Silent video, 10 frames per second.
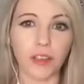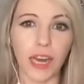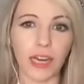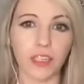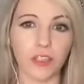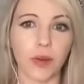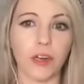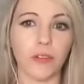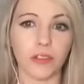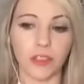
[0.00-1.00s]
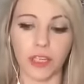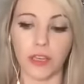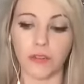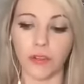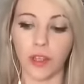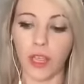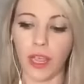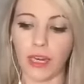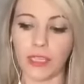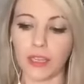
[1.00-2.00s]
tactics right on their sleeve.
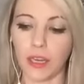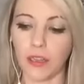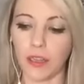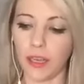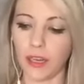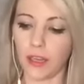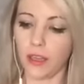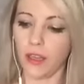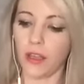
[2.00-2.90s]
And it's kind of like,